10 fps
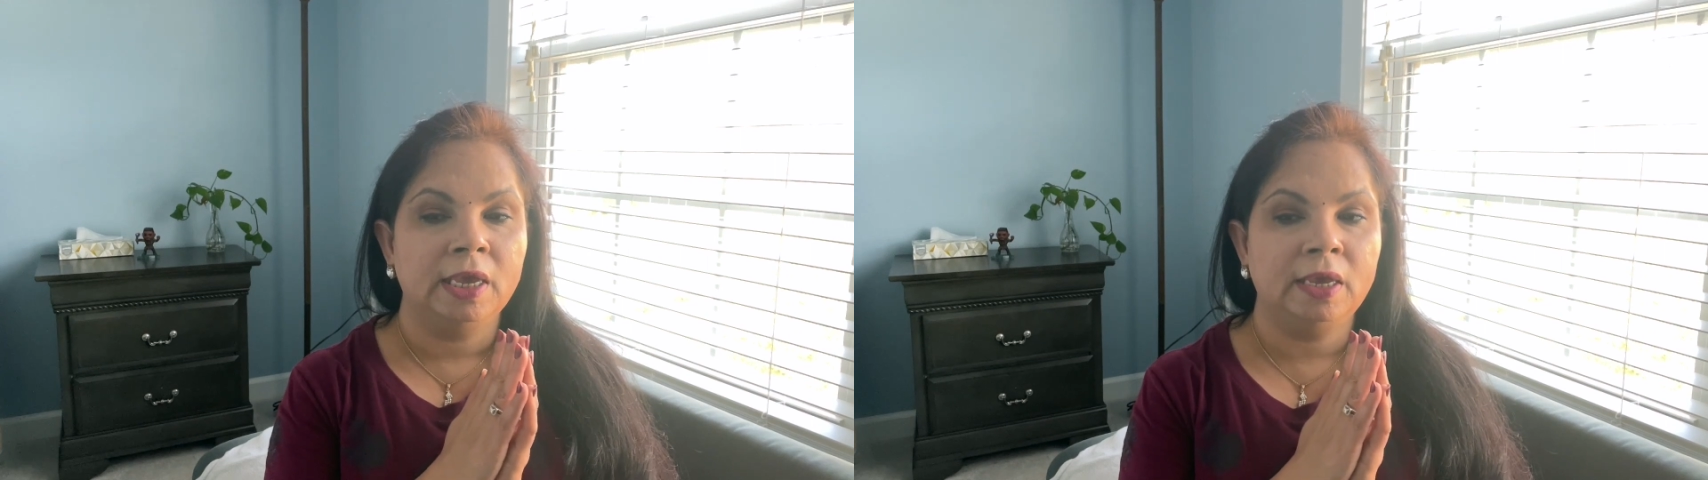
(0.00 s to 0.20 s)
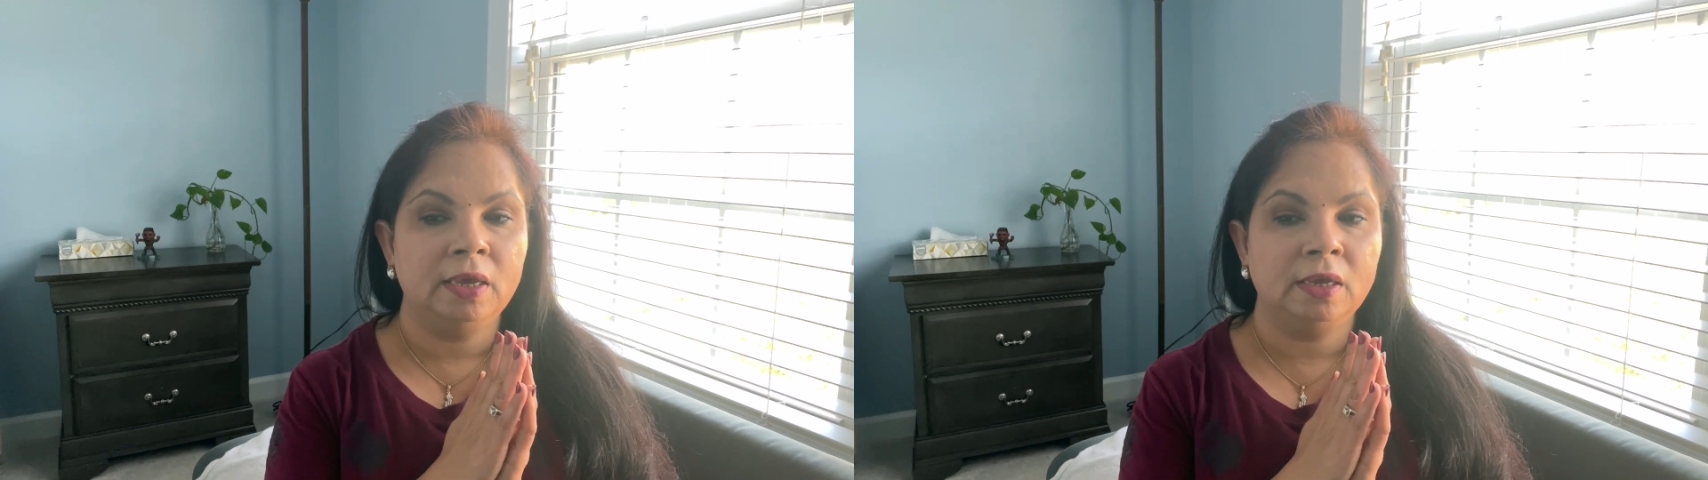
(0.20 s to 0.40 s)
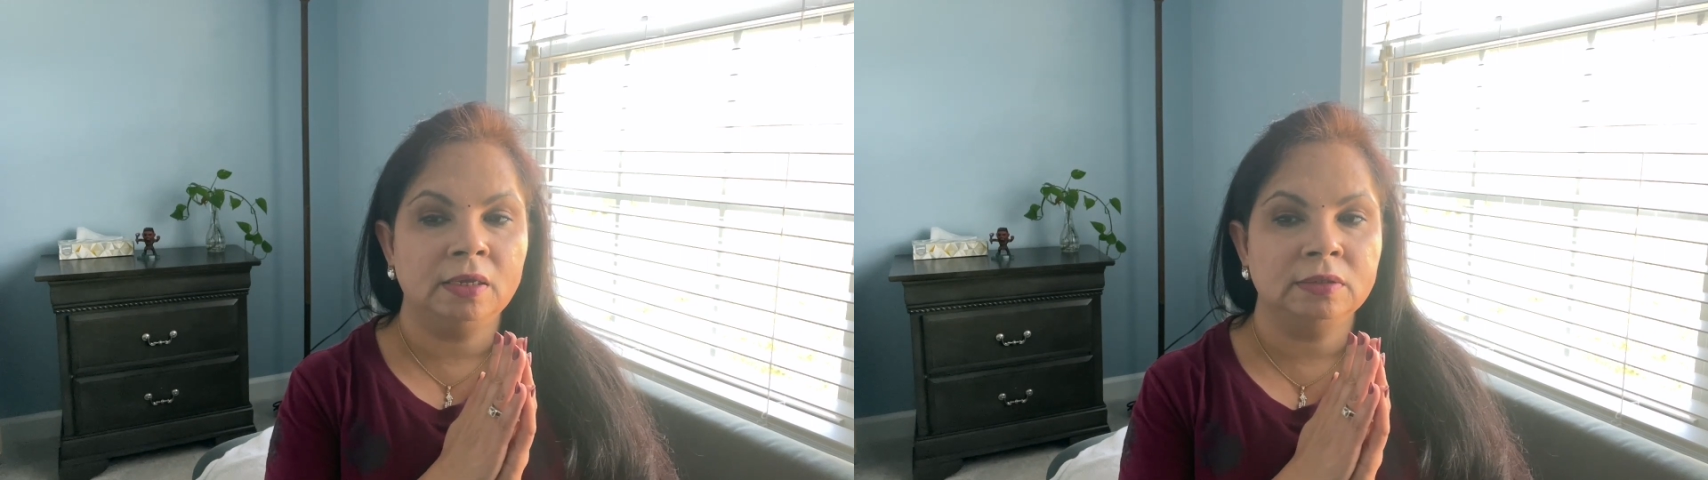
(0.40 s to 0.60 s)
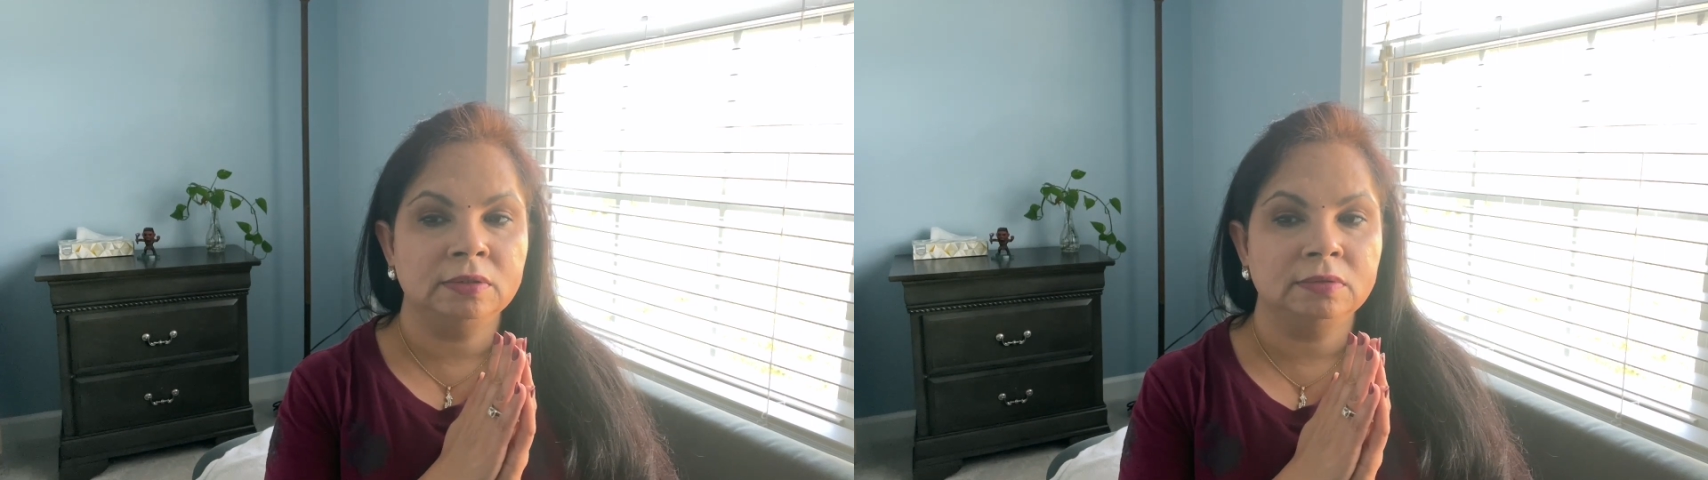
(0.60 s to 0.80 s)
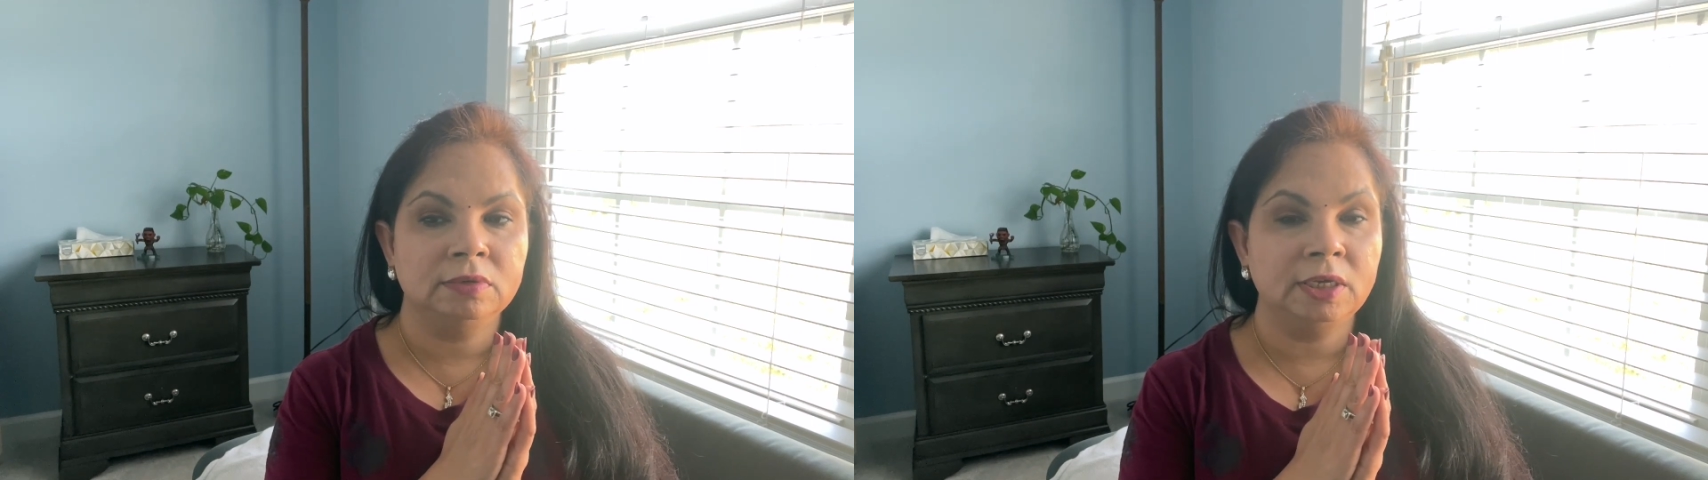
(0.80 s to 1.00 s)

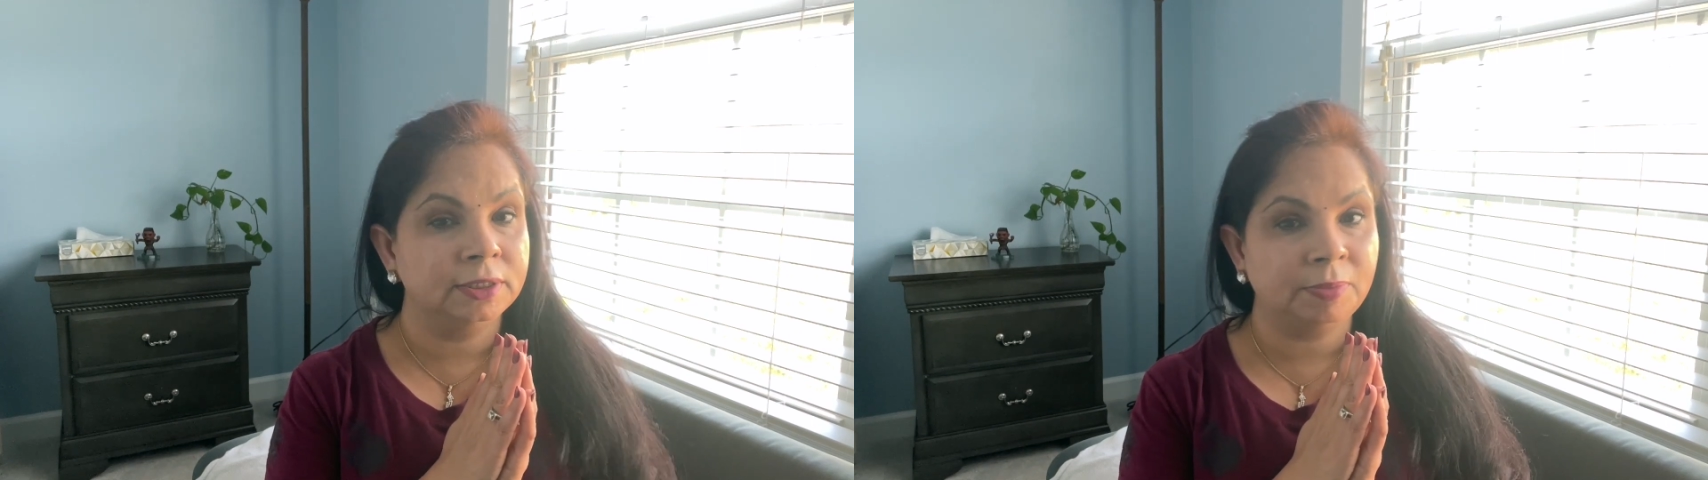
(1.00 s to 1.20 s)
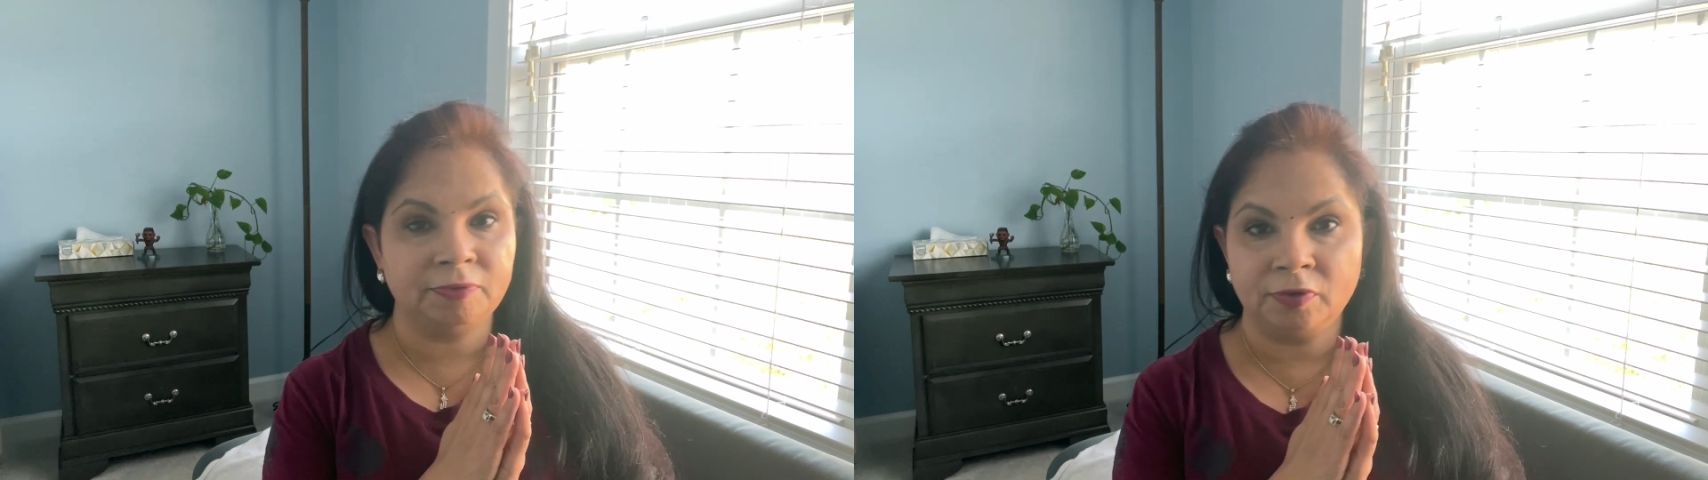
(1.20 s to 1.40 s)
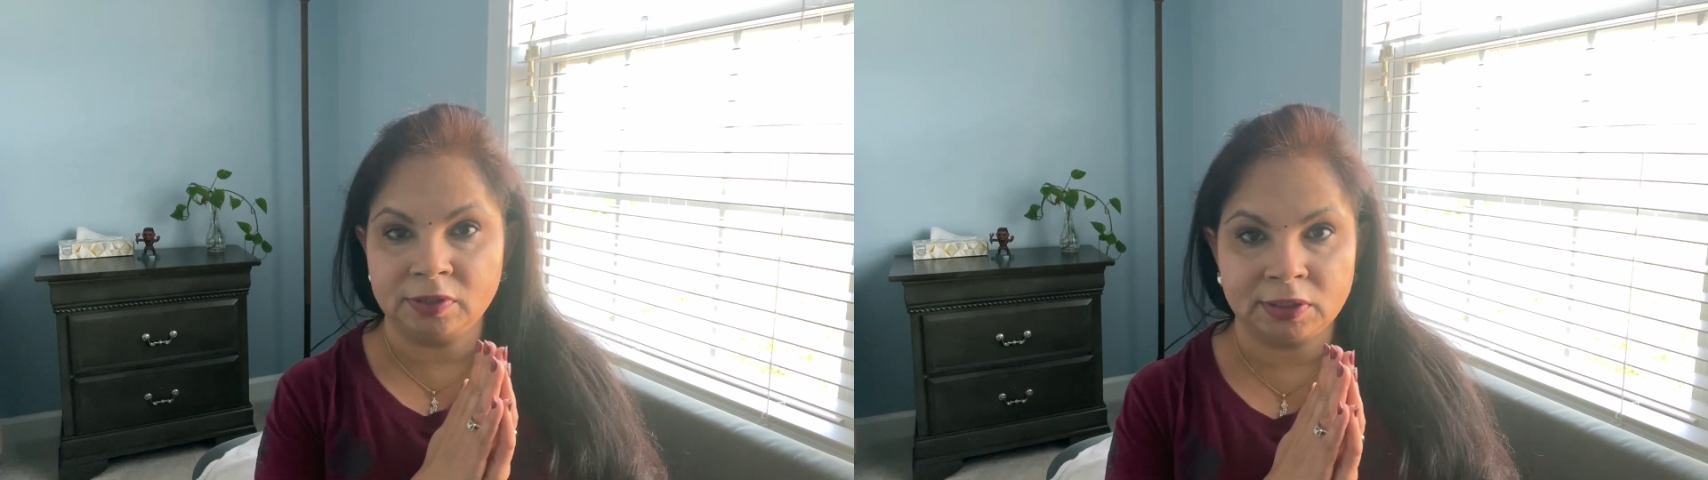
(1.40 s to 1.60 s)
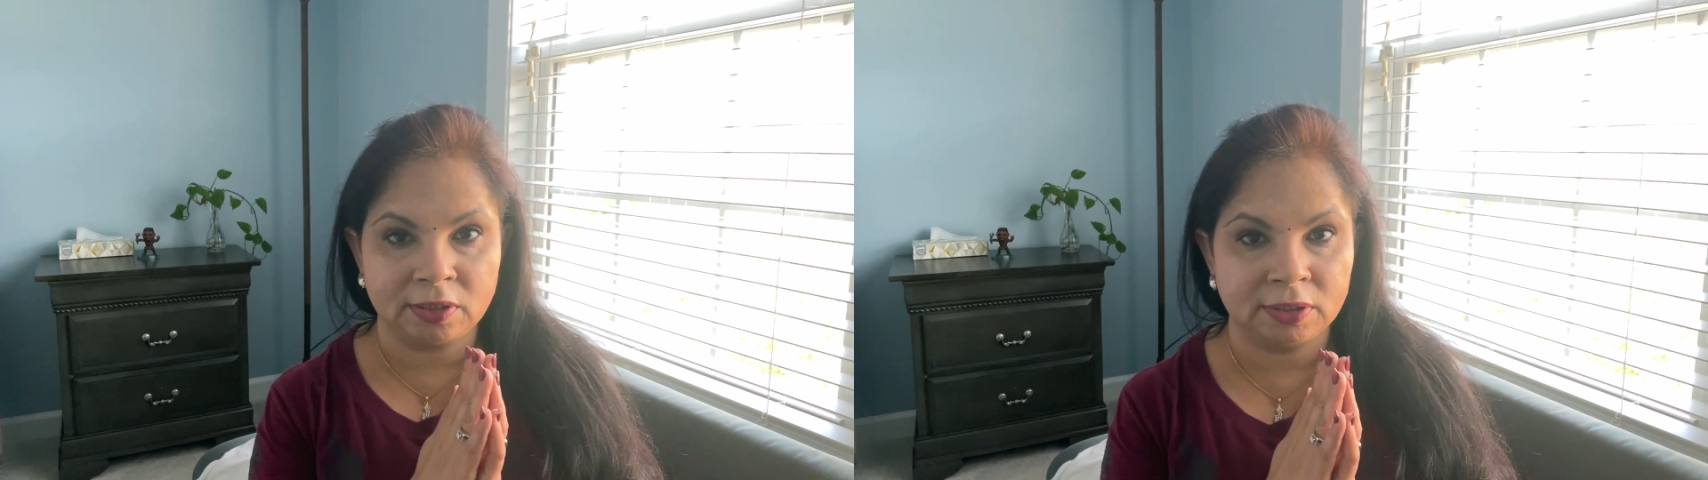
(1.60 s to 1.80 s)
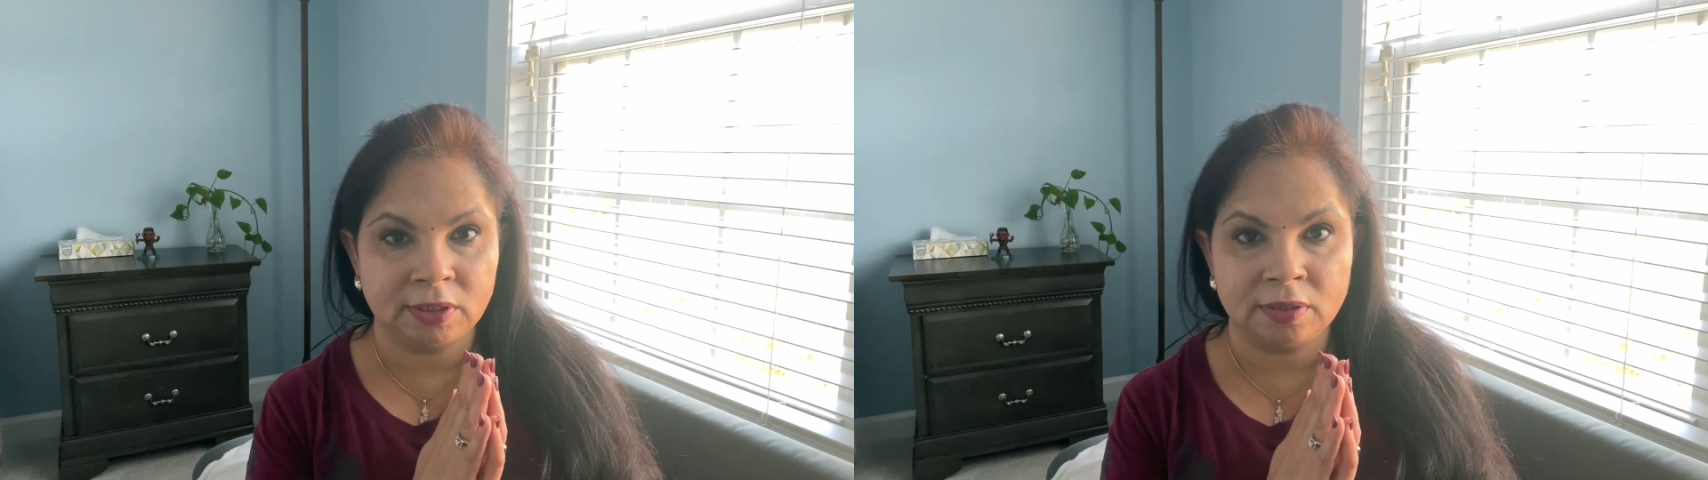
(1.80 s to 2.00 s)
and he's my first
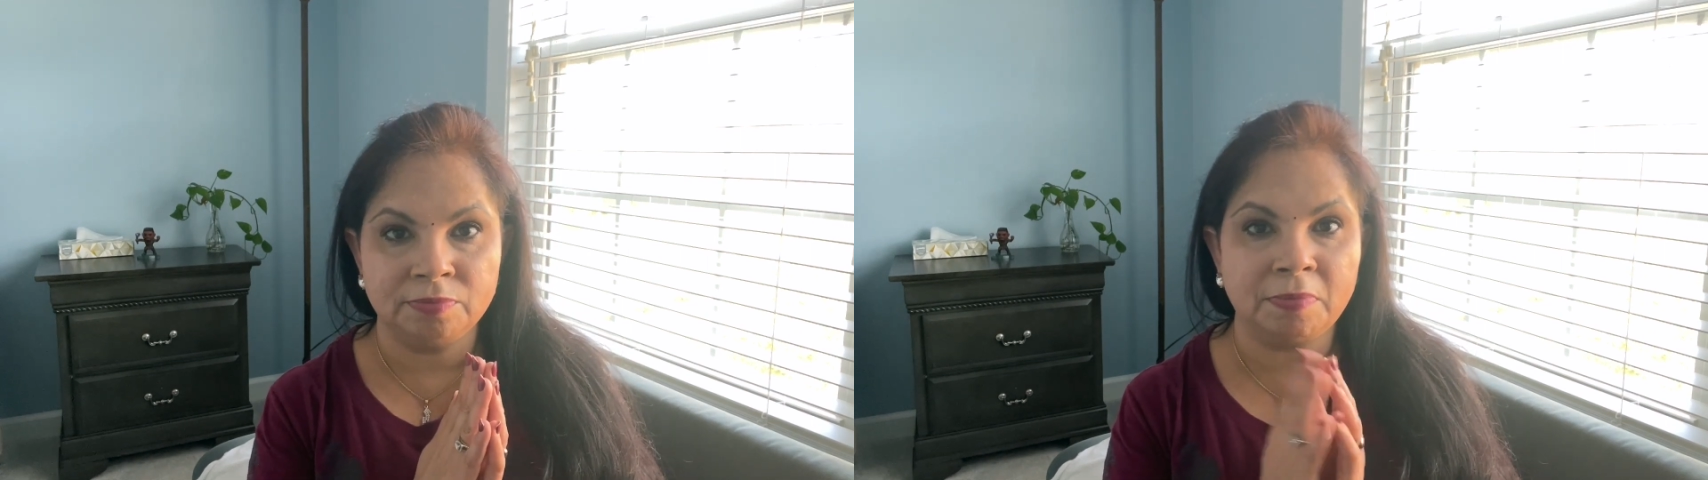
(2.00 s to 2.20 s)
cousin.